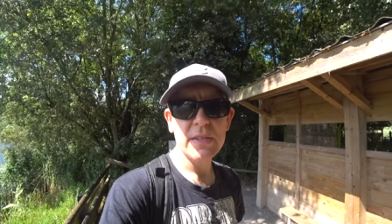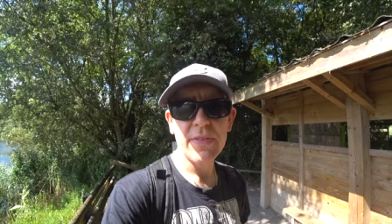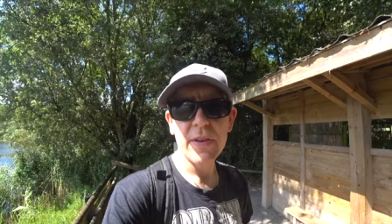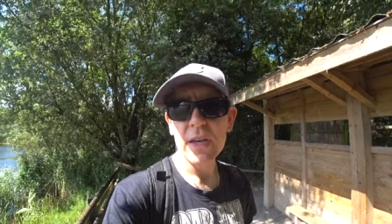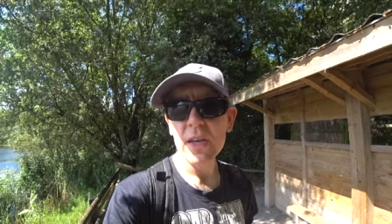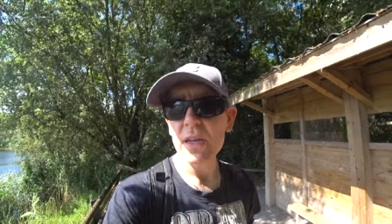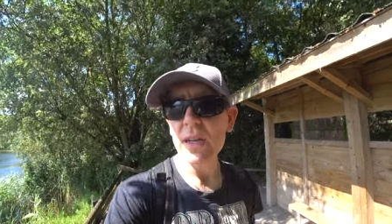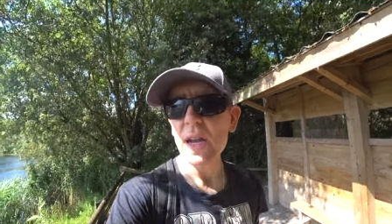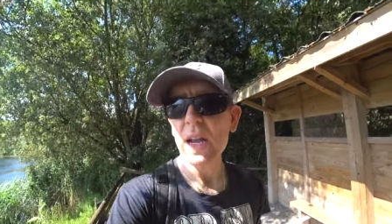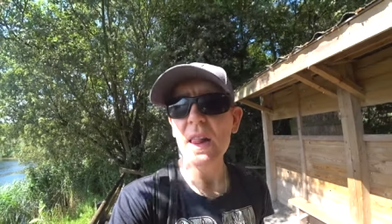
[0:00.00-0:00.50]
I
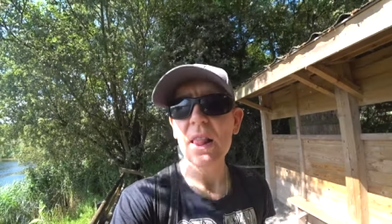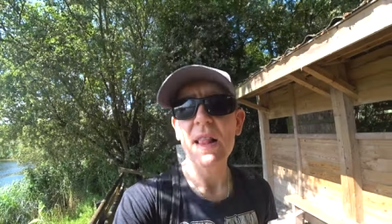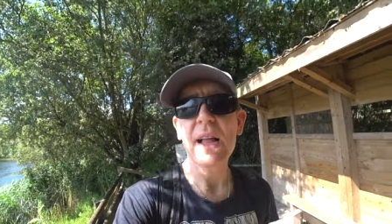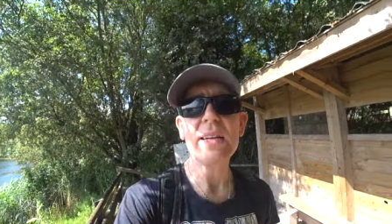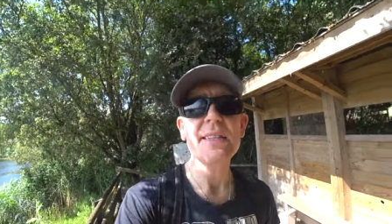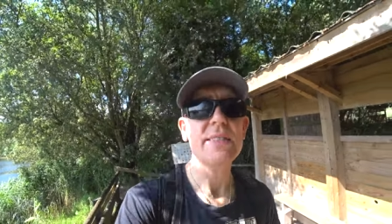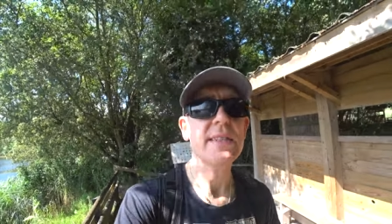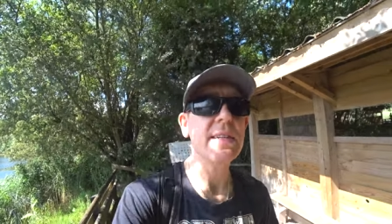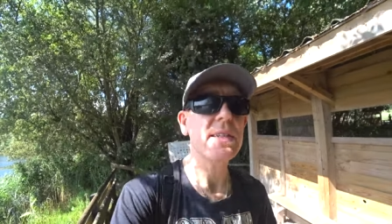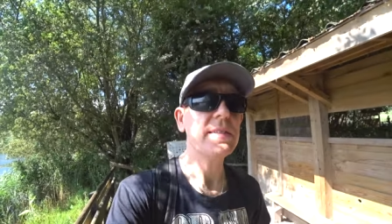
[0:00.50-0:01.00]
think you need
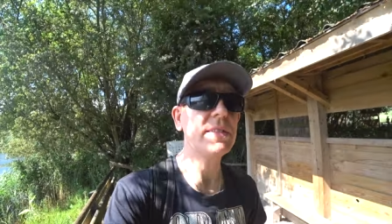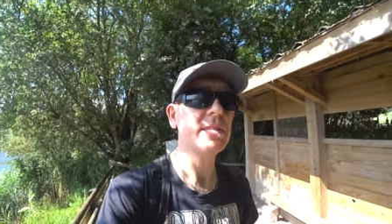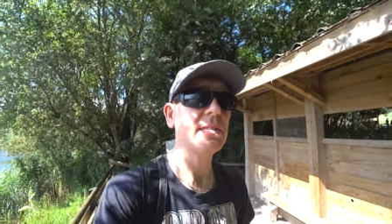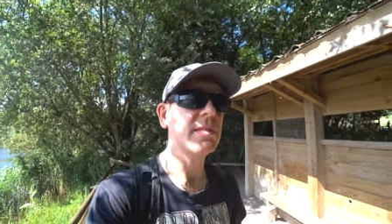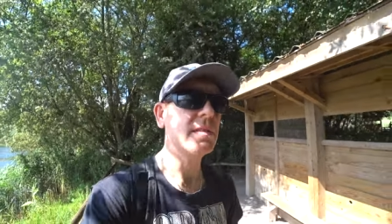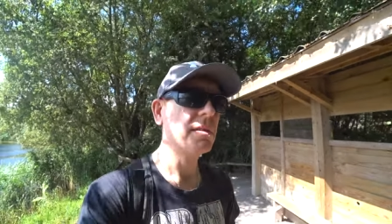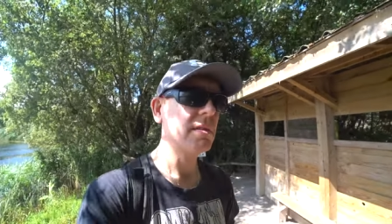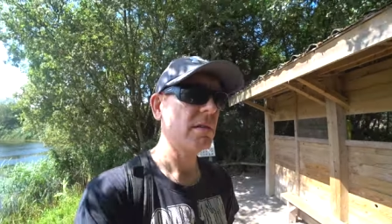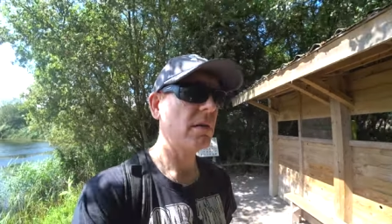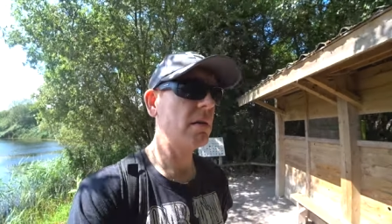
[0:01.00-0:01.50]
glasses.
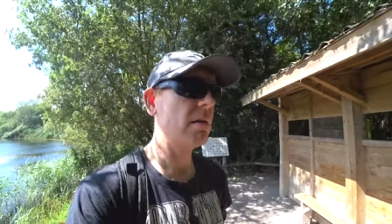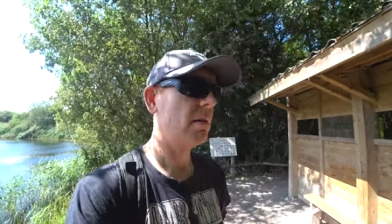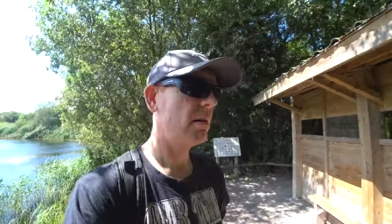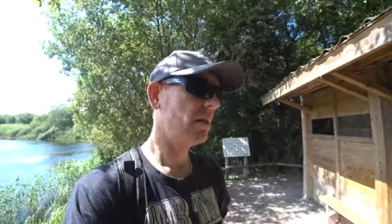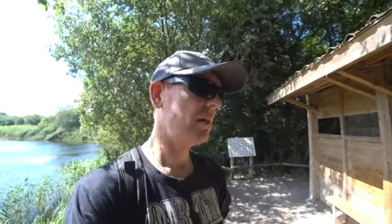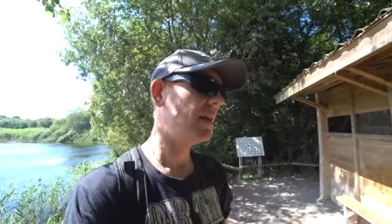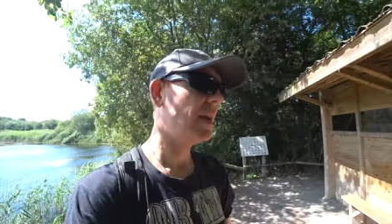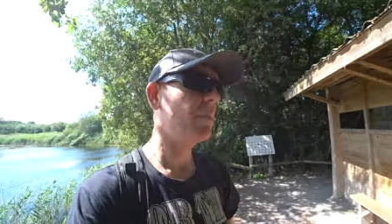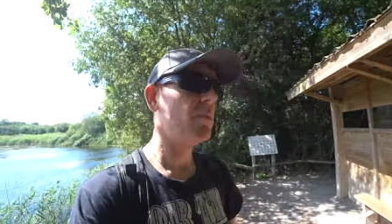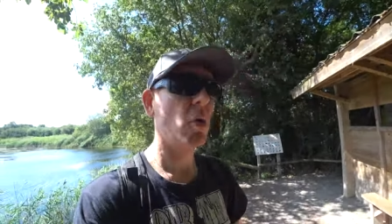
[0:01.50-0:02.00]

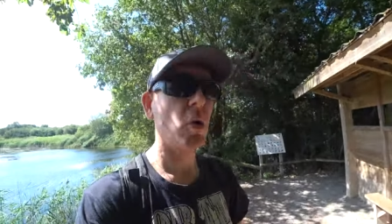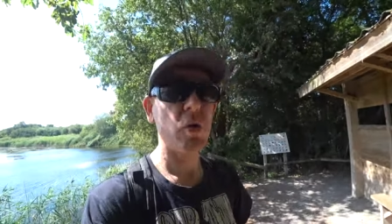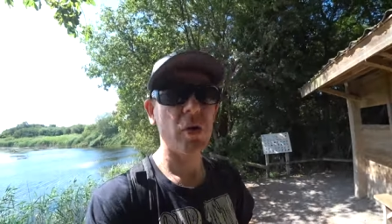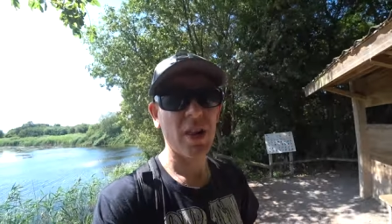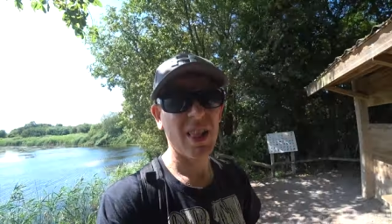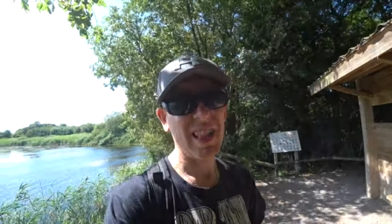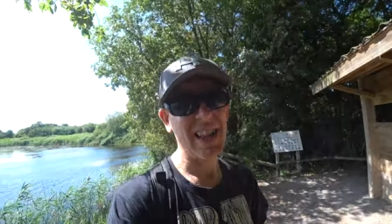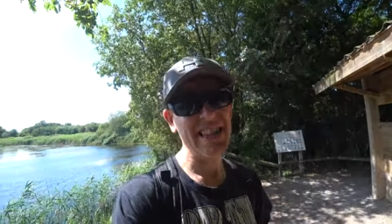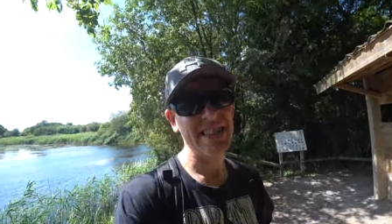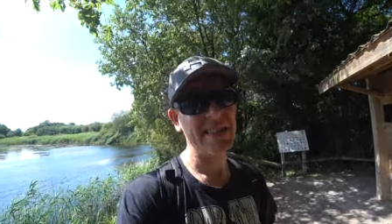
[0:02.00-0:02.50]
Need more than
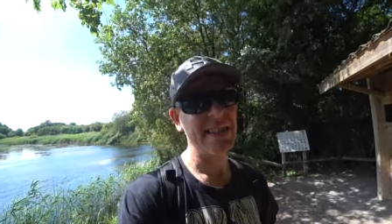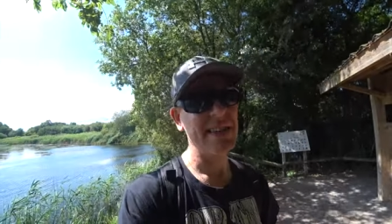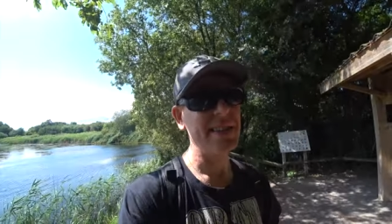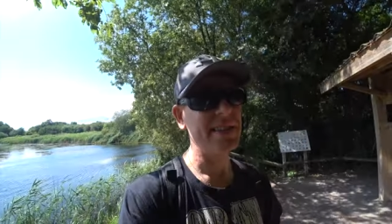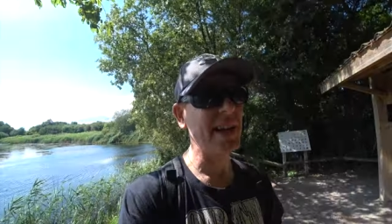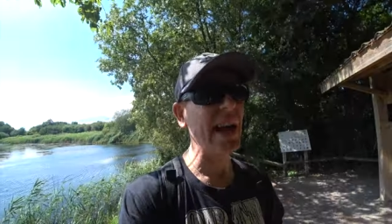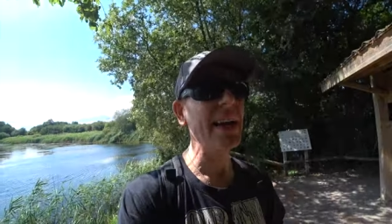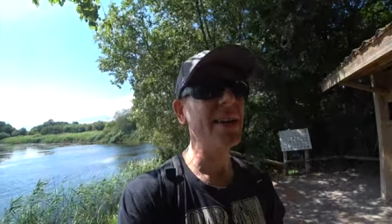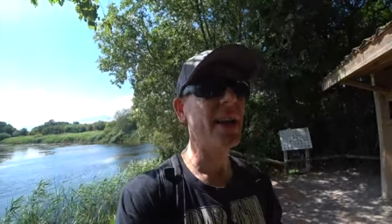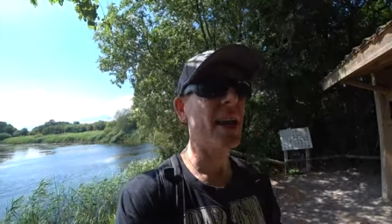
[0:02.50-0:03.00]
glasses.
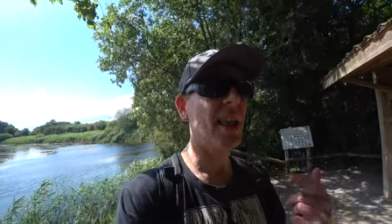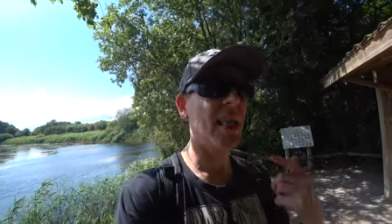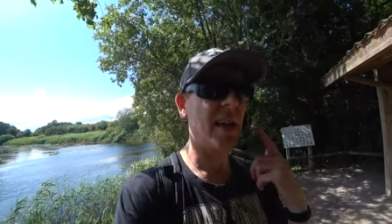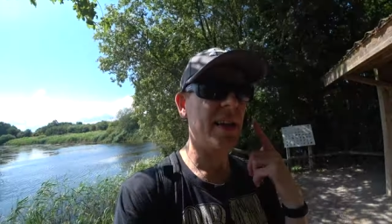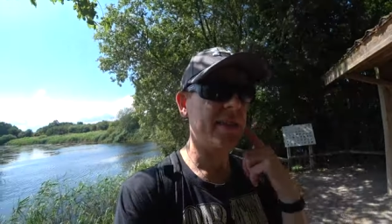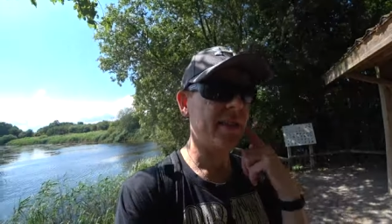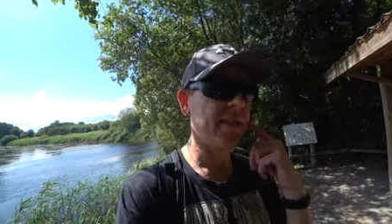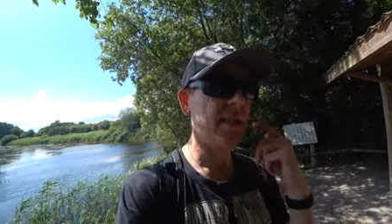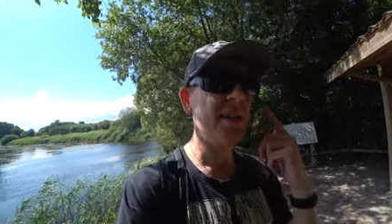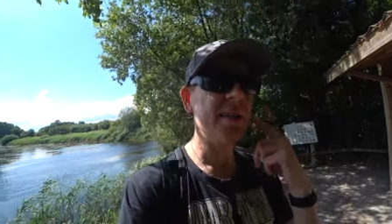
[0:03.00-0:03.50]
I need
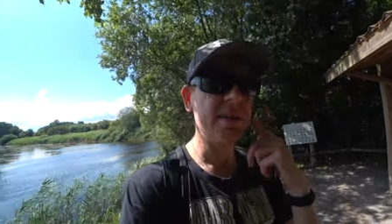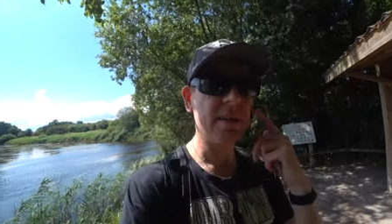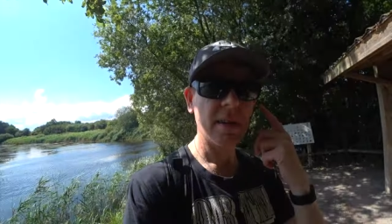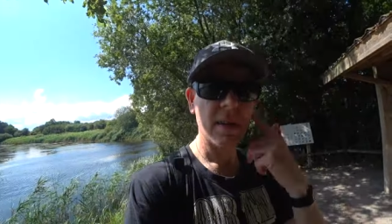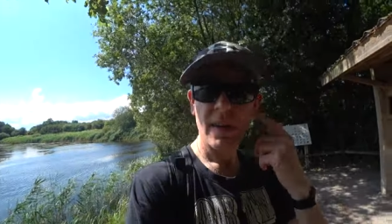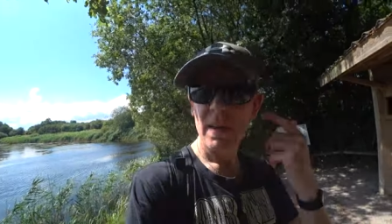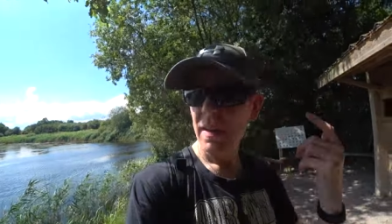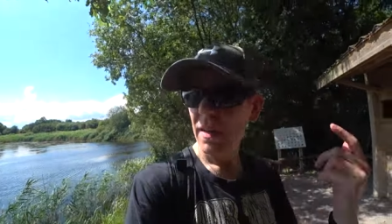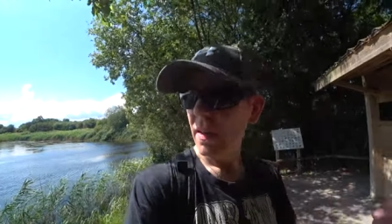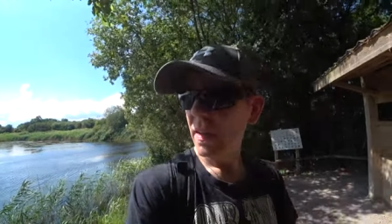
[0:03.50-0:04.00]
glasses.
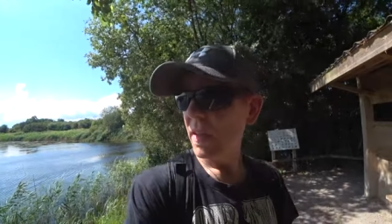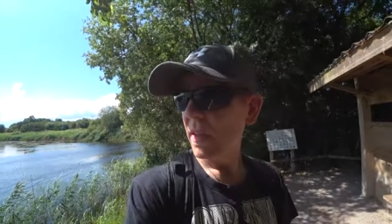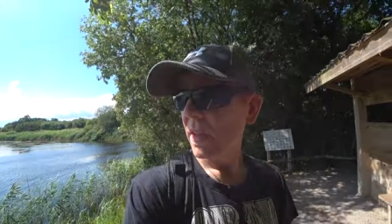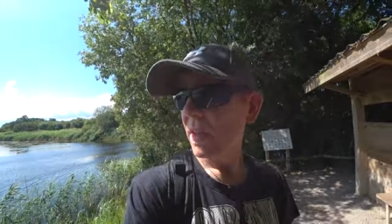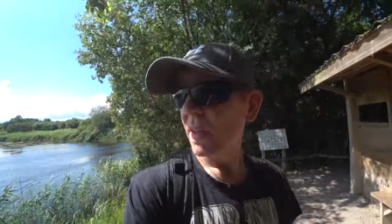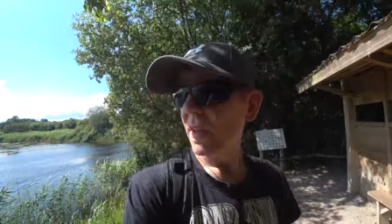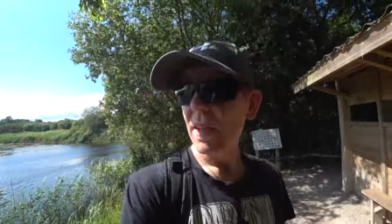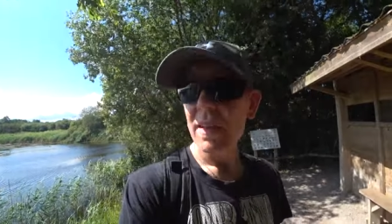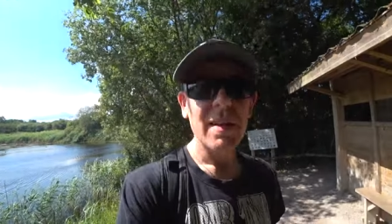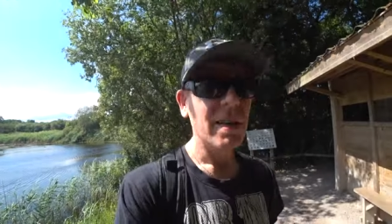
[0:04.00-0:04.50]

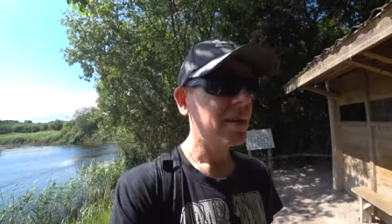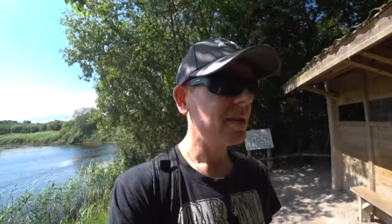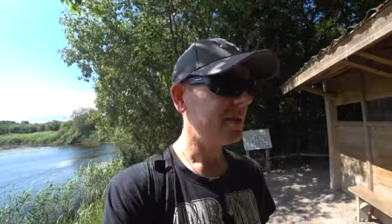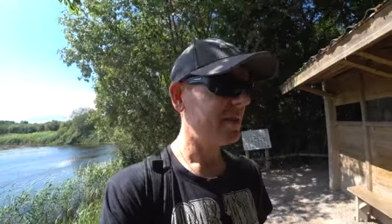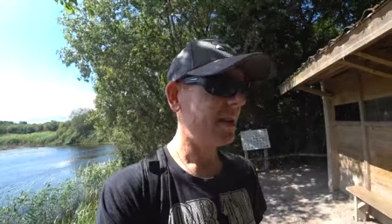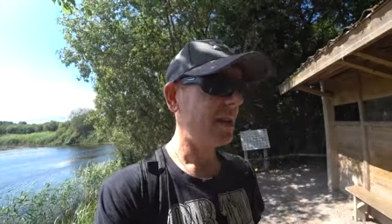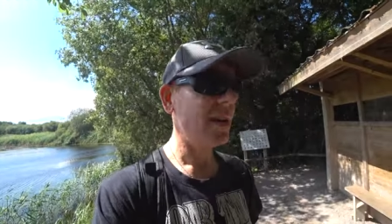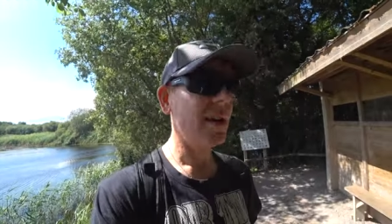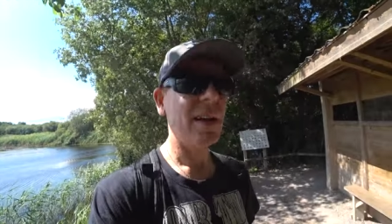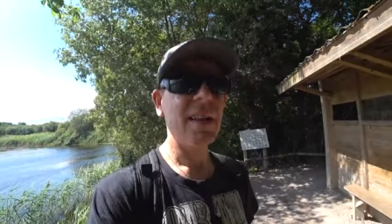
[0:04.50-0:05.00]

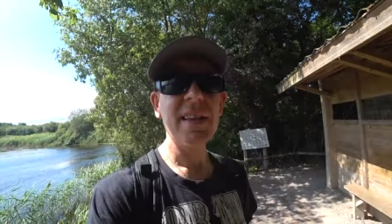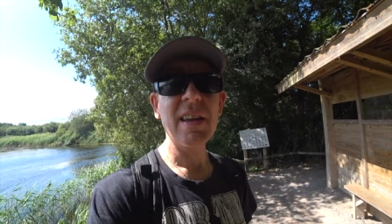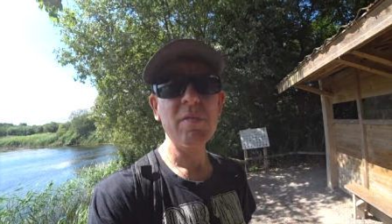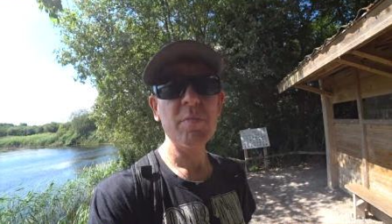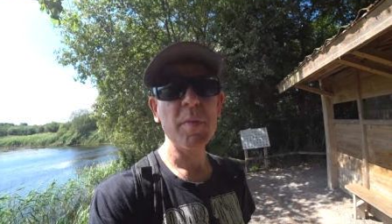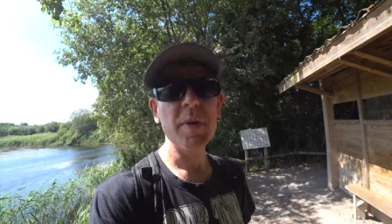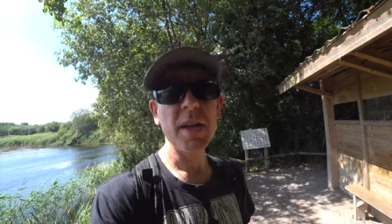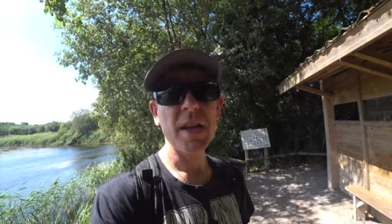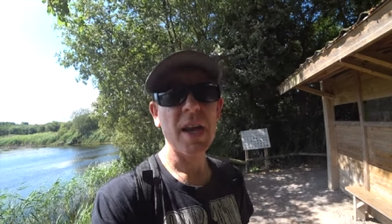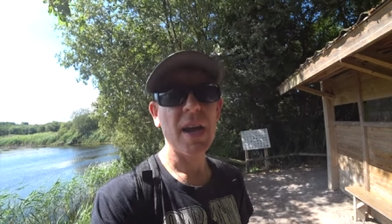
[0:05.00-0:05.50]
I leave
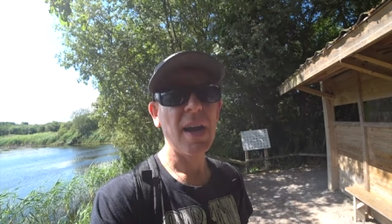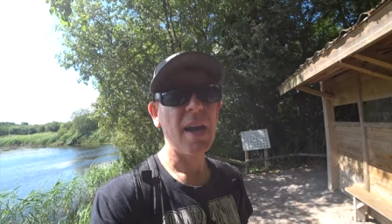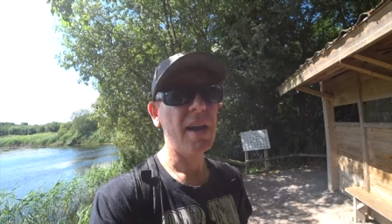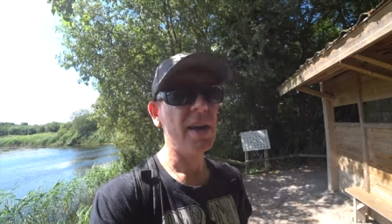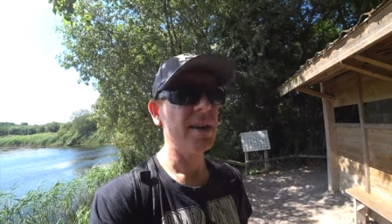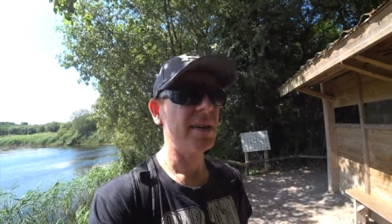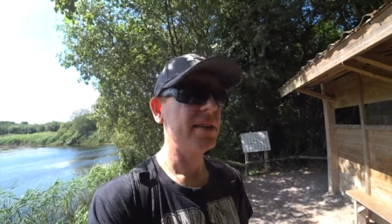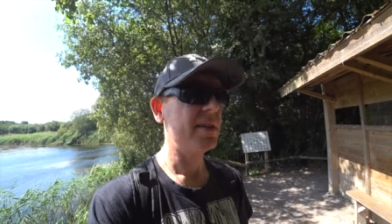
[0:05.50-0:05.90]
them in the car,